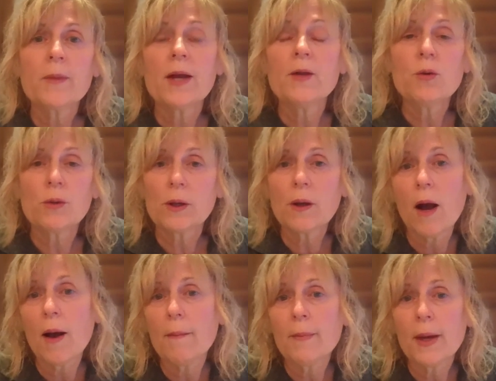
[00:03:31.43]
and you can
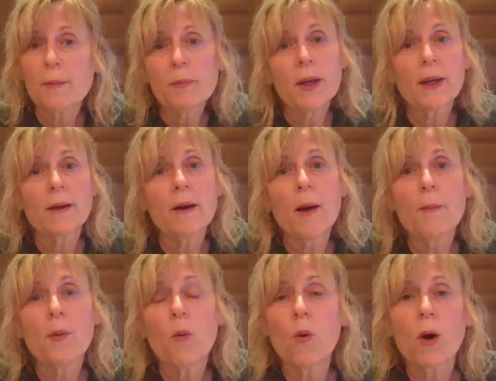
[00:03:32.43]
come and pick it up,
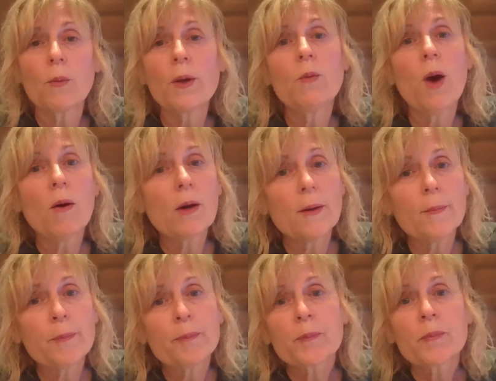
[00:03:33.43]
or we welcome